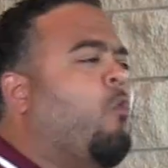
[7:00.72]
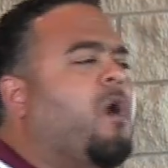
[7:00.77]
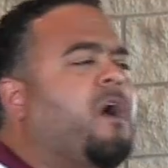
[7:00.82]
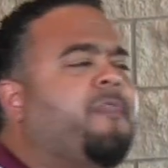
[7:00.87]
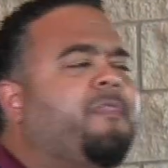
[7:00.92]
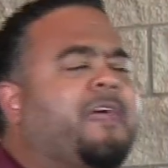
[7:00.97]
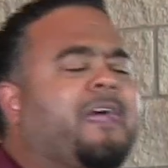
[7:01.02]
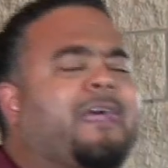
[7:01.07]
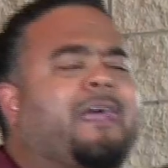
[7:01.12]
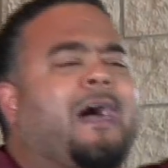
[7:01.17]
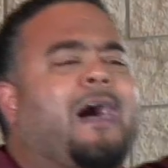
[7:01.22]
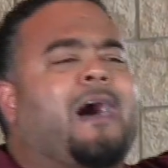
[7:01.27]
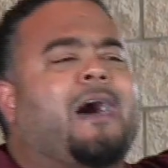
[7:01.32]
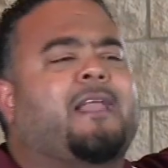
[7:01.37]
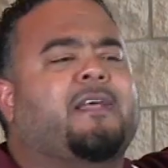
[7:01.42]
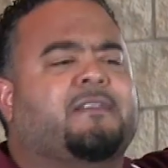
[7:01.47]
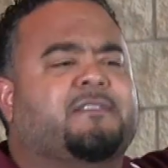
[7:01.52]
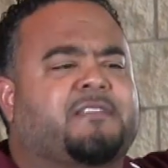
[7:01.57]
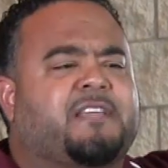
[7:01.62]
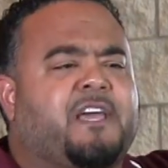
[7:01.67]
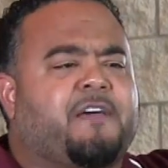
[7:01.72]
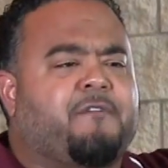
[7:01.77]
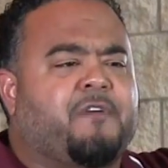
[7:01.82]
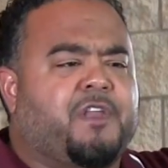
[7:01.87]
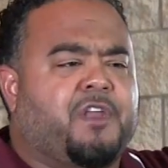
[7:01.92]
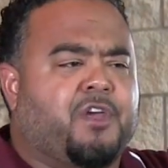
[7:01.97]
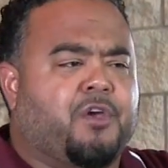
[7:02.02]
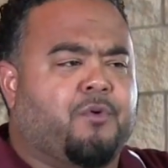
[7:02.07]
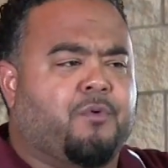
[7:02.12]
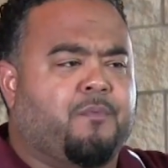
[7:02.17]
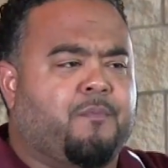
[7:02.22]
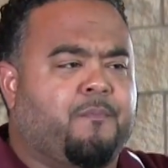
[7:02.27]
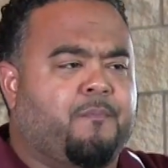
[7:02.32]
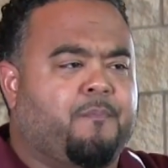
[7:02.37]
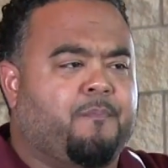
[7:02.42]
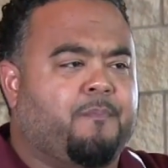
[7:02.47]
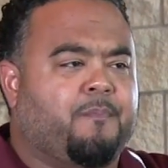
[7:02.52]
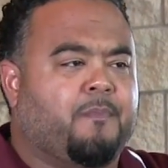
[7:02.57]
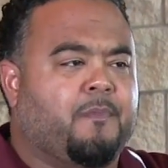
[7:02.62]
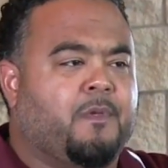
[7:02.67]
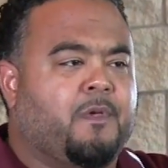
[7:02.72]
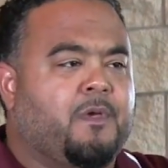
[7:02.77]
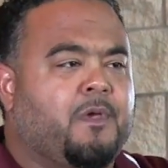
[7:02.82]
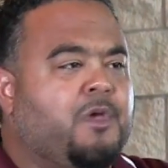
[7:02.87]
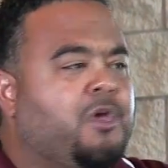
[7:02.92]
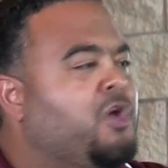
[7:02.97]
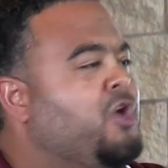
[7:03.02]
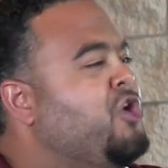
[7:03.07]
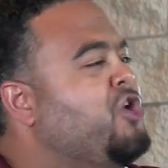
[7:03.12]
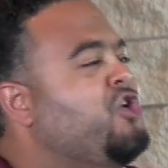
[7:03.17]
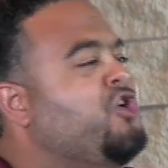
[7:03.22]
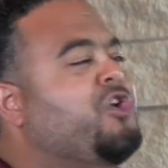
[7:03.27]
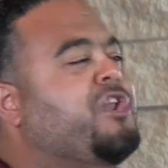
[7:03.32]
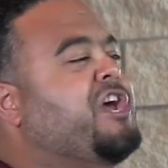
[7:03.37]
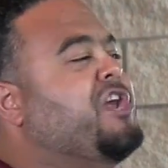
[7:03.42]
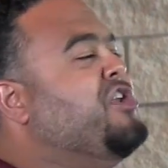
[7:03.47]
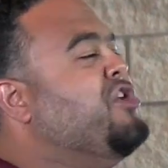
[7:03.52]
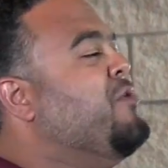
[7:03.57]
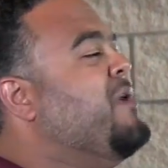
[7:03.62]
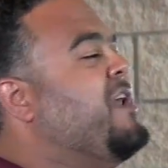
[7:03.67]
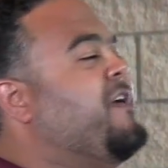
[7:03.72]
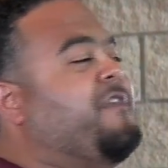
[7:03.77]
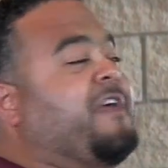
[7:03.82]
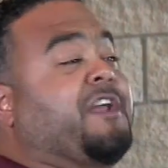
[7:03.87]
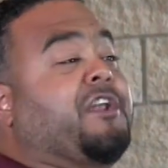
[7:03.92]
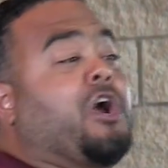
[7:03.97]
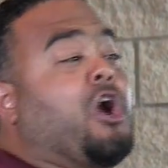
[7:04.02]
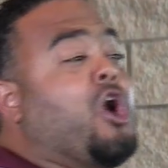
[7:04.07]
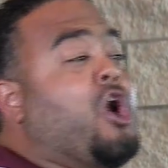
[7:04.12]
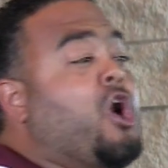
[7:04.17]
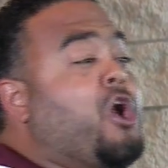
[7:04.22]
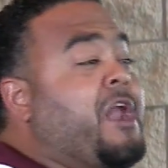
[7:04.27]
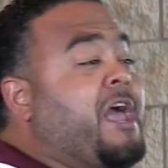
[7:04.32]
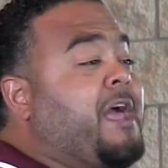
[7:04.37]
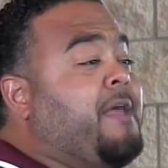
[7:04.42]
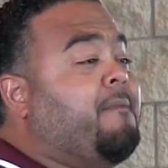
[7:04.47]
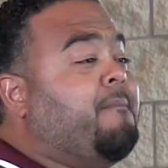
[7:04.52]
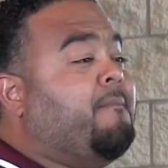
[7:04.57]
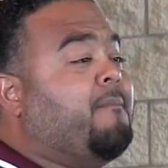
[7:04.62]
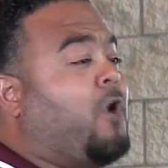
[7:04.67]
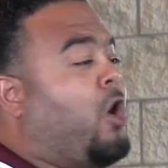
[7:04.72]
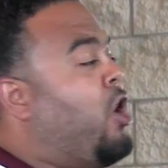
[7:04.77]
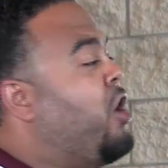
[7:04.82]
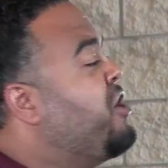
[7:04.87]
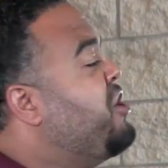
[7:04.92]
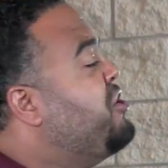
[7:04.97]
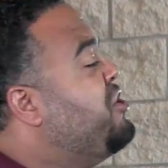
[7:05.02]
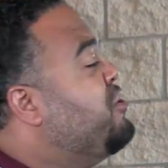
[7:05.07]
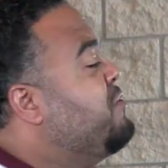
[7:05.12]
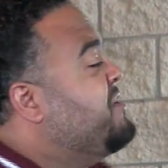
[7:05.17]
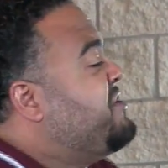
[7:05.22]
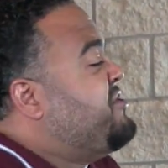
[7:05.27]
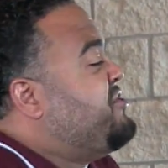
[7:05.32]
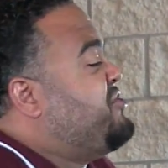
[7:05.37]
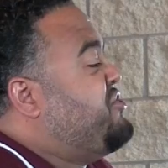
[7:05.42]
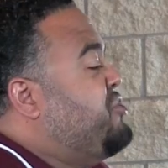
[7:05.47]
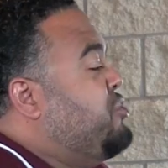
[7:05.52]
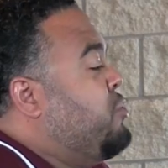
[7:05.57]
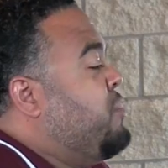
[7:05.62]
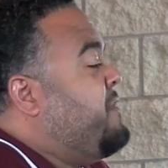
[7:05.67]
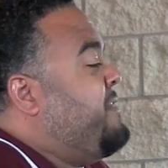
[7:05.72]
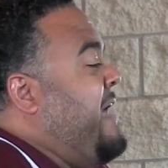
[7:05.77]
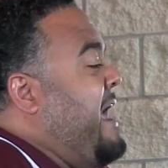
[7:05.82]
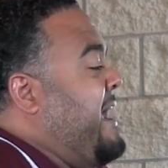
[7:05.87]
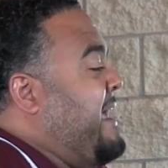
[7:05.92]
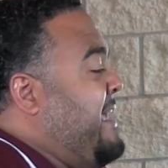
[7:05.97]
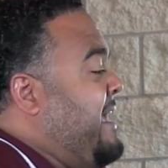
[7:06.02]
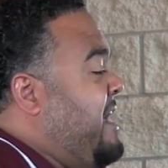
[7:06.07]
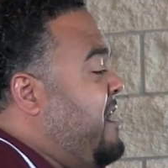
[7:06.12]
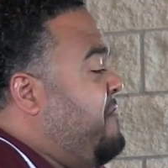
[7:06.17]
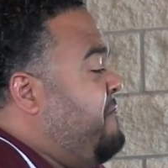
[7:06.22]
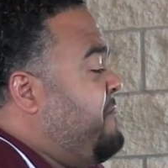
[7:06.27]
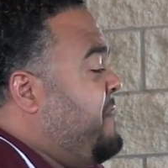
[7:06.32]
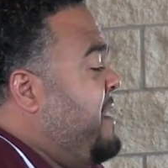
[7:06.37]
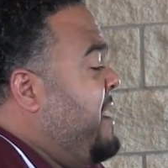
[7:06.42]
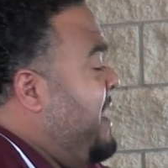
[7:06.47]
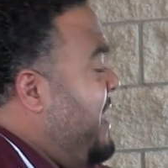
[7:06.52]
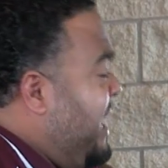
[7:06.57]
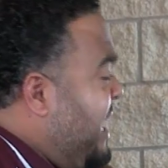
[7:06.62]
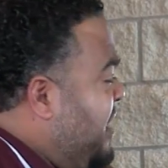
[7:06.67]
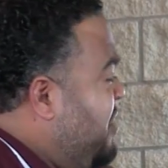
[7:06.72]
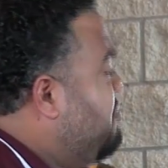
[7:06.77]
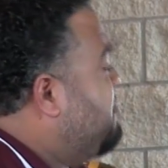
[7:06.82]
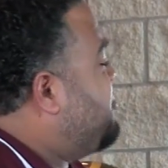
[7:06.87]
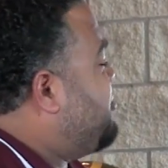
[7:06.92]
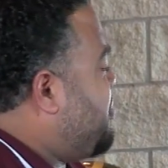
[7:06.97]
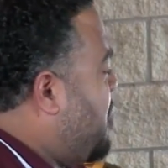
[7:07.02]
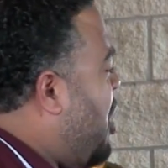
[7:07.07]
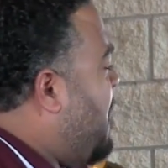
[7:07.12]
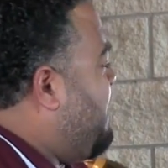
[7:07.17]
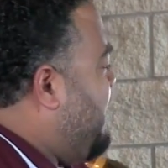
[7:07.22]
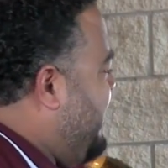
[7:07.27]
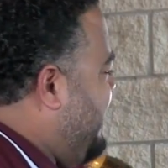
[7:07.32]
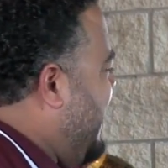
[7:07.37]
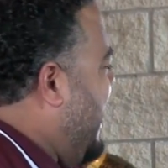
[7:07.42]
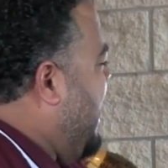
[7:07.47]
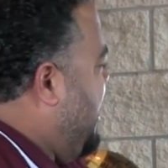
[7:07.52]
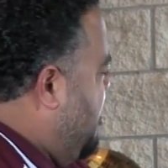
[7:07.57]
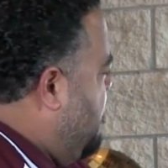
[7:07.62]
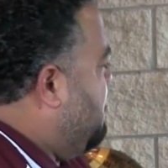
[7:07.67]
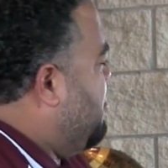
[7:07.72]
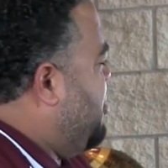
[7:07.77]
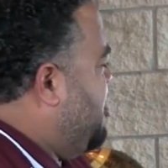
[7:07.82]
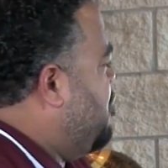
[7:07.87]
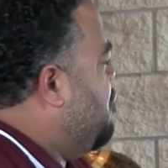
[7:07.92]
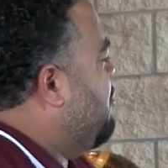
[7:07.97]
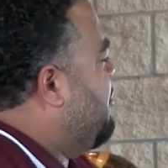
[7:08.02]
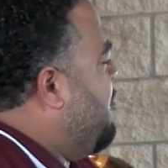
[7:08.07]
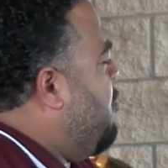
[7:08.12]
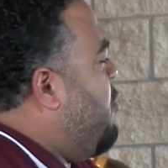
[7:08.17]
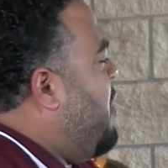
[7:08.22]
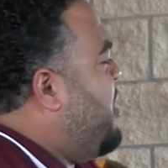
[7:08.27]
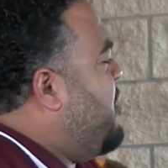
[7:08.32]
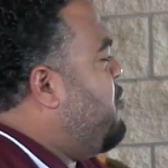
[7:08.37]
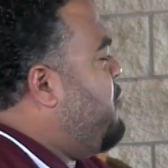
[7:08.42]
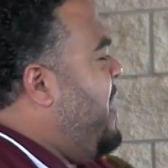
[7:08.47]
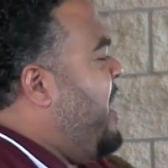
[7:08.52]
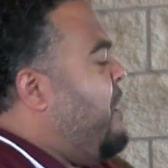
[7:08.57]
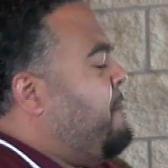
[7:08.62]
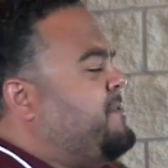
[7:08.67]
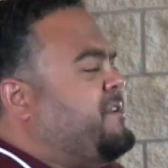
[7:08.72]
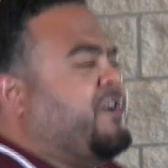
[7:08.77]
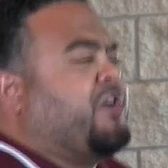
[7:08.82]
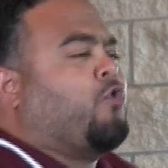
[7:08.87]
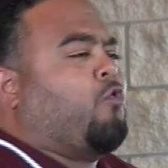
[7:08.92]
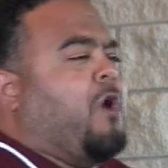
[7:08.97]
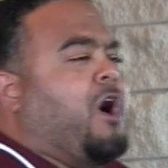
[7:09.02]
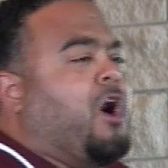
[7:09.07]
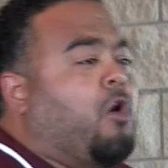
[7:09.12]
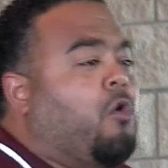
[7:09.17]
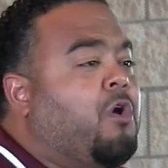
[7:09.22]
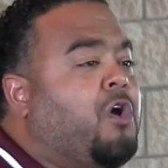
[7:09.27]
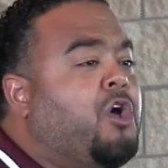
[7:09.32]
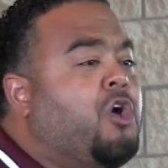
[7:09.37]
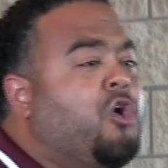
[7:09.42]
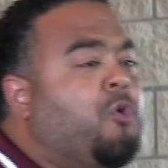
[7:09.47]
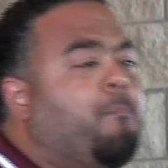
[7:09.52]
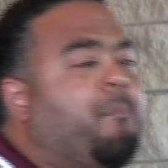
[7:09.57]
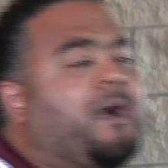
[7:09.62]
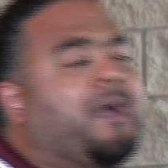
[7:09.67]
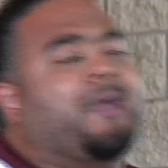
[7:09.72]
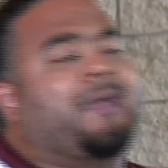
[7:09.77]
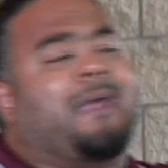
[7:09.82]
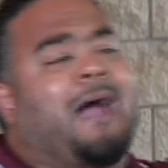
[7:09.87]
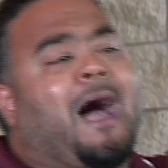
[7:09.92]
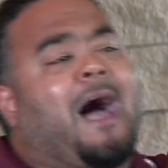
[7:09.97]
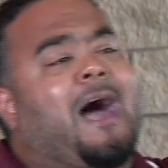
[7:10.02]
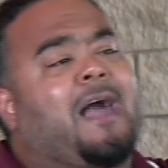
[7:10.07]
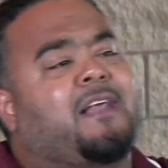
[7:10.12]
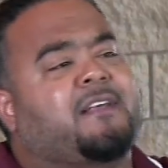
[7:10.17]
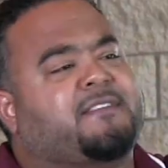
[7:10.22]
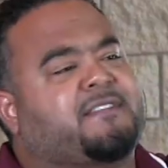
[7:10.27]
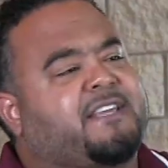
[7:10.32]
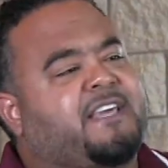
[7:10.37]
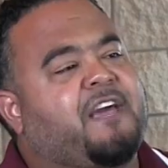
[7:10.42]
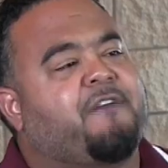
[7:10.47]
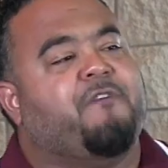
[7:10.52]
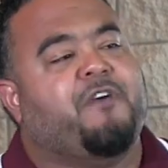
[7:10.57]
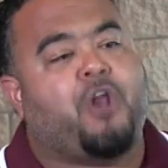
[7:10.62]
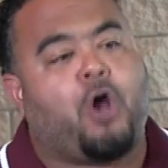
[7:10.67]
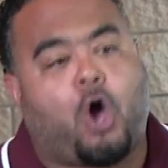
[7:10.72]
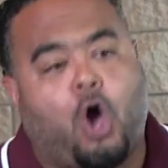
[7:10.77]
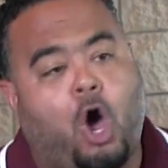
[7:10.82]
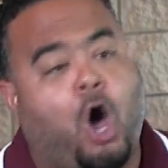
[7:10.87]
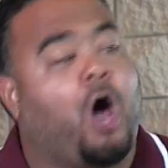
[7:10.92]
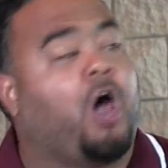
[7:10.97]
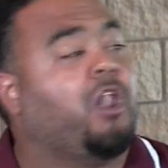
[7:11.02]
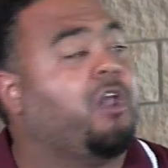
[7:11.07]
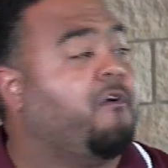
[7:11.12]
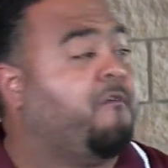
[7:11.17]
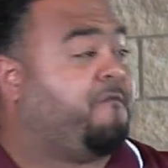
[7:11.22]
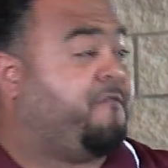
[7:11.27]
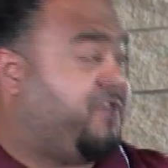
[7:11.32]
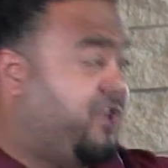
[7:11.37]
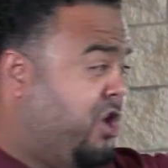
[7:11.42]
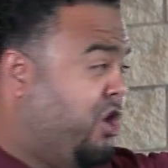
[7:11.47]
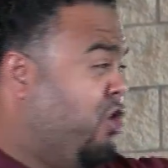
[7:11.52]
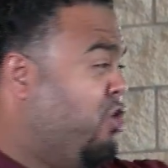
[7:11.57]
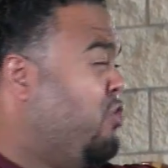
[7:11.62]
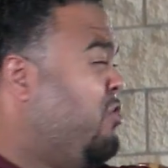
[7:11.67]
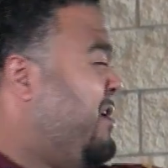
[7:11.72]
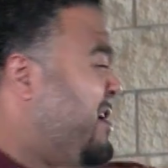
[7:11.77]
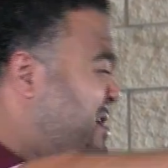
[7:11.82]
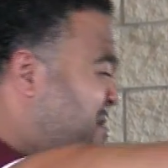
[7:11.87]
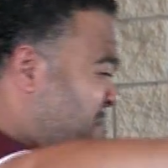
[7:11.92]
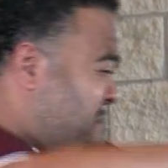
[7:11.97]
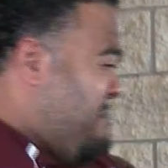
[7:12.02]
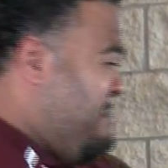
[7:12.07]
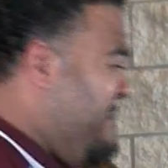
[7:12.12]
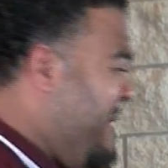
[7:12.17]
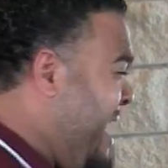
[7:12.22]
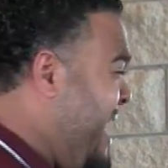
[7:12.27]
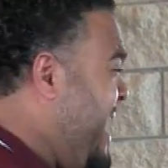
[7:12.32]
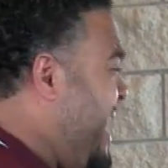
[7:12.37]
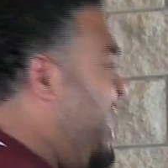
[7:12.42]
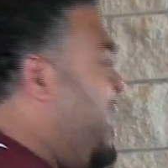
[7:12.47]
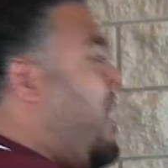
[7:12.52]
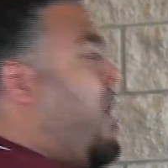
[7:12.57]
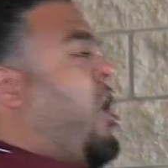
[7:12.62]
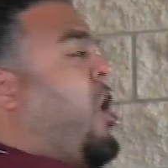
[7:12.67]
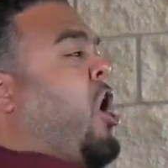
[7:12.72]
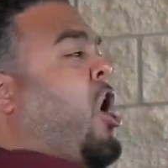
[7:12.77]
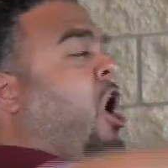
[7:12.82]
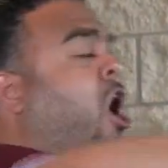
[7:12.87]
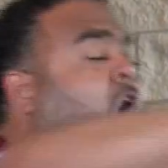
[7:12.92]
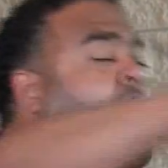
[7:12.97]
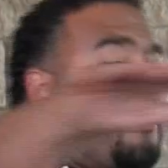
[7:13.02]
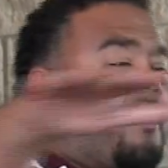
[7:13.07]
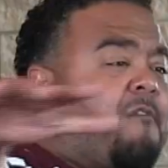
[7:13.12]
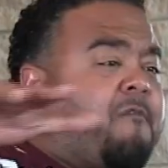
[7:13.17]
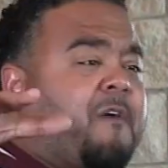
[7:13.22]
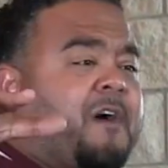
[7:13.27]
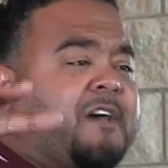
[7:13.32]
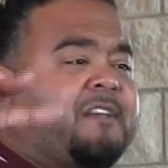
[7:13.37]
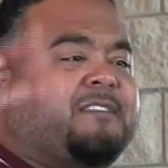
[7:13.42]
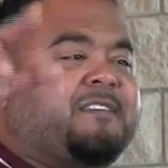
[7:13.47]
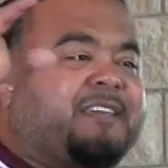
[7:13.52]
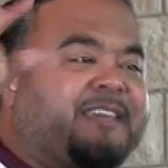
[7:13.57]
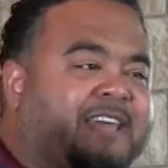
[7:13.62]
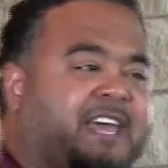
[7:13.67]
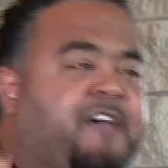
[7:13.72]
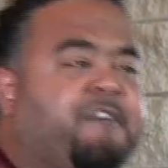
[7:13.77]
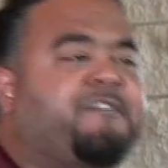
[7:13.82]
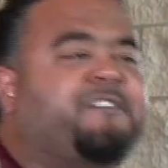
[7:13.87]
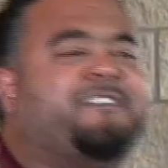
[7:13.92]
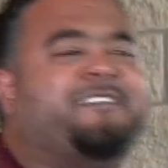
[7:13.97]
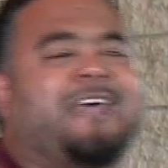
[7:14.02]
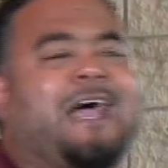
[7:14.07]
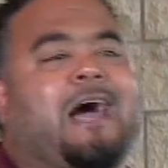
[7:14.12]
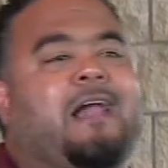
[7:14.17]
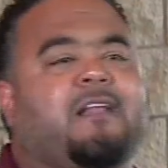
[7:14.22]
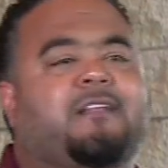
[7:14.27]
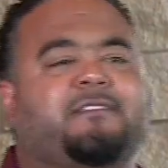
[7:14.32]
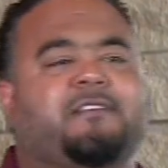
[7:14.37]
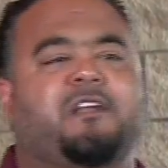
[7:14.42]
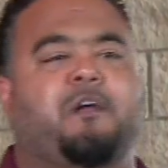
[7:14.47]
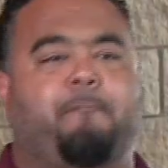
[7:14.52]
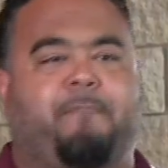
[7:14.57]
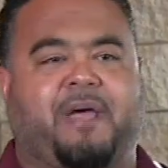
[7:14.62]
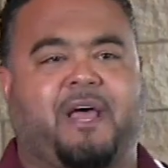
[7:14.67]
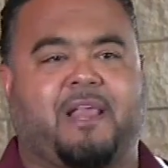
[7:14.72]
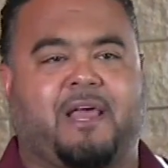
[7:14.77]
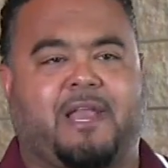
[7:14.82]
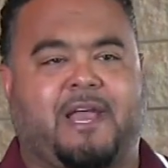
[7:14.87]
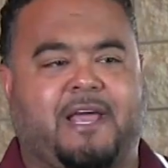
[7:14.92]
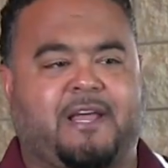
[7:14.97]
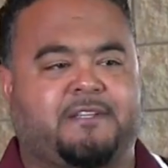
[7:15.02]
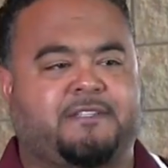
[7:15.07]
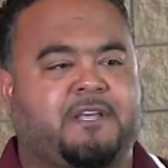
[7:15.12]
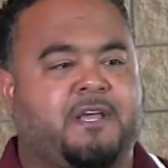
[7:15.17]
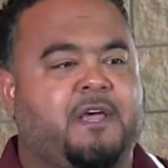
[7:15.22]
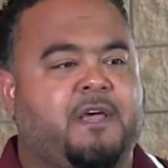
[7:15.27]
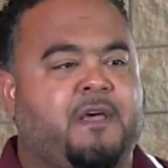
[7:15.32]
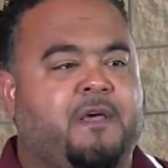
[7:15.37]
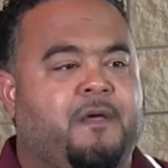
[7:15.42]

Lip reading: one, that God has given you. You didn't do anything to earn it. All you do is steward that gift, and you sharpen that. You're the one who helps it grow. But God has given all of you, me, all of us, gifts, talents, and abilities,